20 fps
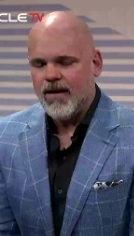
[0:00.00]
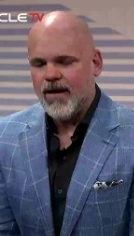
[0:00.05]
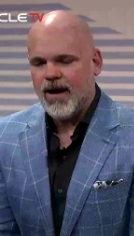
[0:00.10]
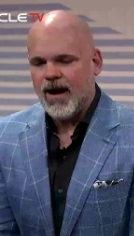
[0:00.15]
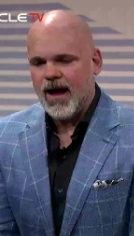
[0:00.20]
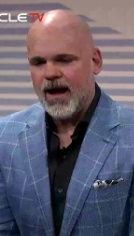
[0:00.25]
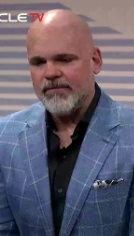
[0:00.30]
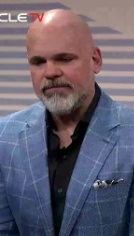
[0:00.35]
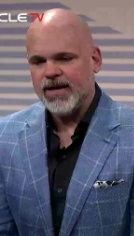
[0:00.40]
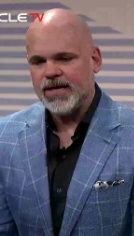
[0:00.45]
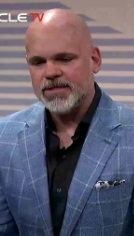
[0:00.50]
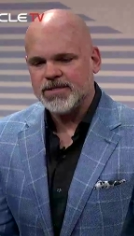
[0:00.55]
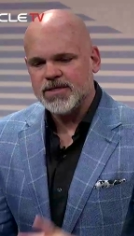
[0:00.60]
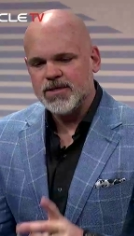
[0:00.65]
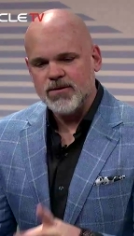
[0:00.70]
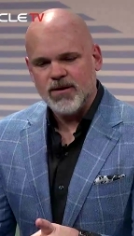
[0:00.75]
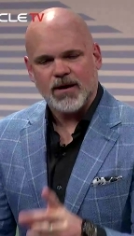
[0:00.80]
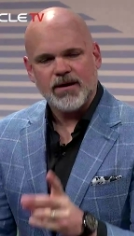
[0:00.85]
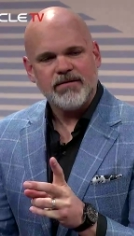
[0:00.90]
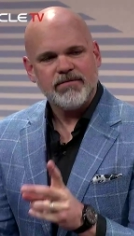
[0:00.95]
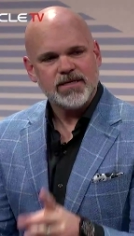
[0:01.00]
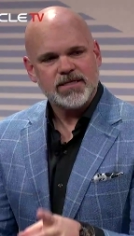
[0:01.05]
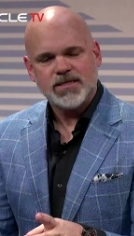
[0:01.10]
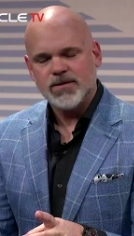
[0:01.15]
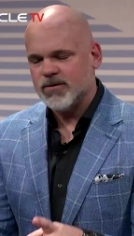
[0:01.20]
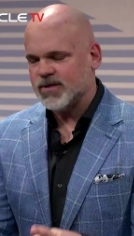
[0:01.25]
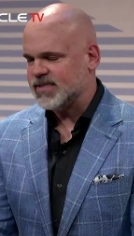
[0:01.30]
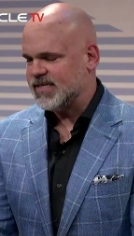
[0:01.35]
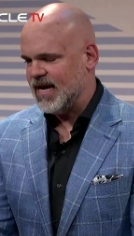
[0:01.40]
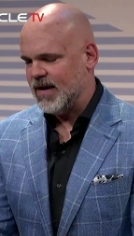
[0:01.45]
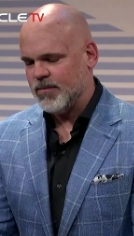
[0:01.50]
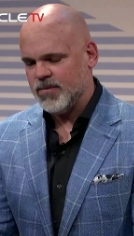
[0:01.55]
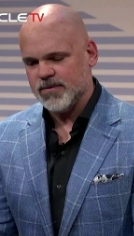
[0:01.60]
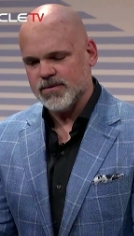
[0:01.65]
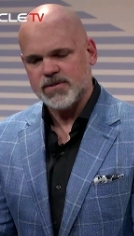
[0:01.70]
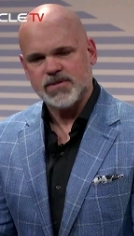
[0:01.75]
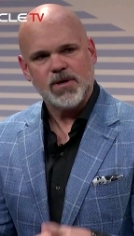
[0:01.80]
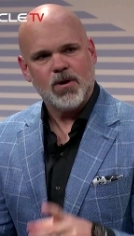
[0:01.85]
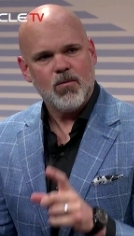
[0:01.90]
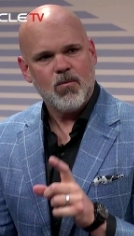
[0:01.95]
I've got two, I'll give you two examples.
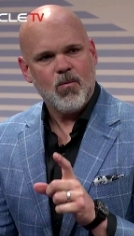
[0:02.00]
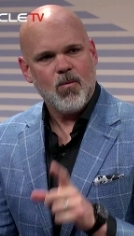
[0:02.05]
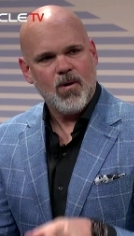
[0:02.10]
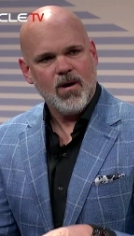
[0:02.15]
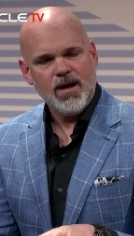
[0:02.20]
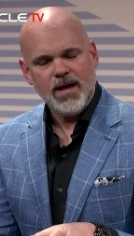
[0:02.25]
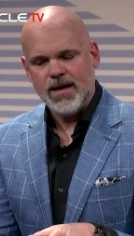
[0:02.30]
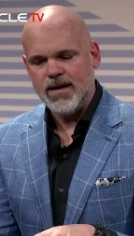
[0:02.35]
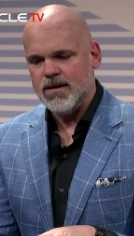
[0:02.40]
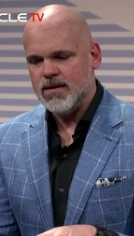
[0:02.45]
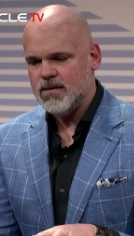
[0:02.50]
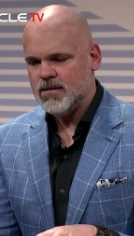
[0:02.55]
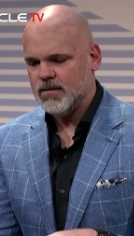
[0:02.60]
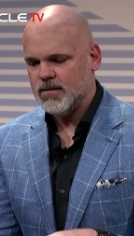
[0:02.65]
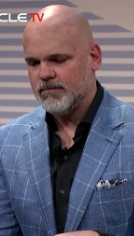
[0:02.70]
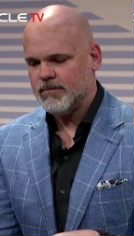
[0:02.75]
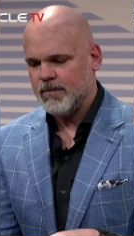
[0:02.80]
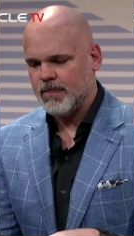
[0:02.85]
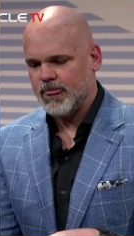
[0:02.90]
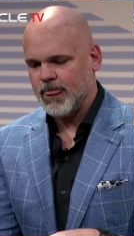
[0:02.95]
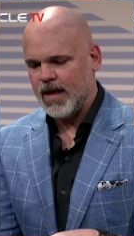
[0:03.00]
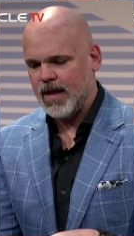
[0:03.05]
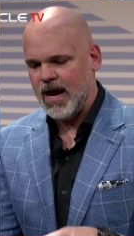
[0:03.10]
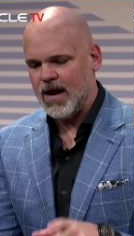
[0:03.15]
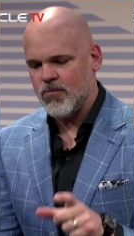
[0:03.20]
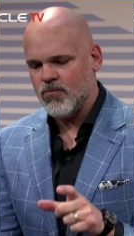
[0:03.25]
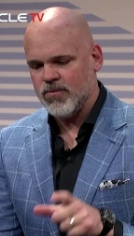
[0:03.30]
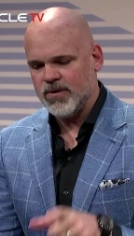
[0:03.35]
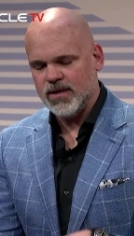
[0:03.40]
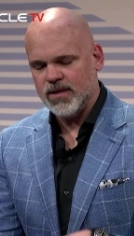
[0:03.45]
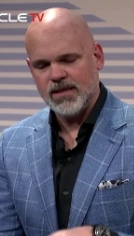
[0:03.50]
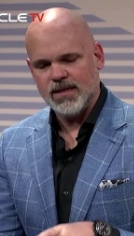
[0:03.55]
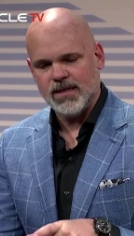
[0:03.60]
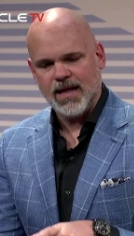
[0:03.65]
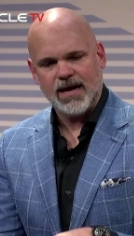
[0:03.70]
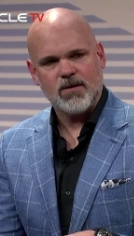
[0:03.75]
So, one, I really like